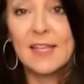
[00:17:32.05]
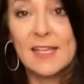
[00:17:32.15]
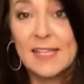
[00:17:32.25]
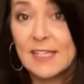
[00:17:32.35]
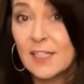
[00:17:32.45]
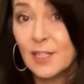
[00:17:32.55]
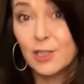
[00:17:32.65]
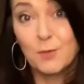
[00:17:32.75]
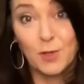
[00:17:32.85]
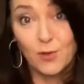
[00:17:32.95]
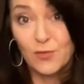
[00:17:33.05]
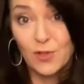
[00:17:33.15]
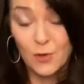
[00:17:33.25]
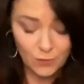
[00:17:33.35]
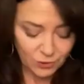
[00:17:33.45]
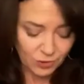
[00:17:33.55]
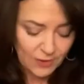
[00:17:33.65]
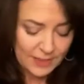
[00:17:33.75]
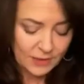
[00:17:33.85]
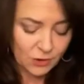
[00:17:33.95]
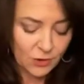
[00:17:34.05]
it looks beautiful over tra